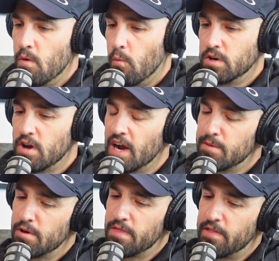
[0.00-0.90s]
we're talking
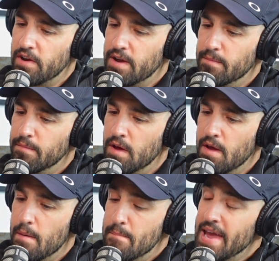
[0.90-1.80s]
about Ethereum
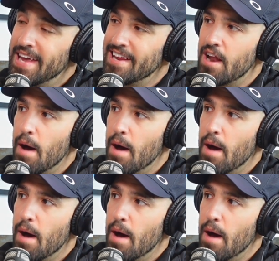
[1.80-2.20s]
making an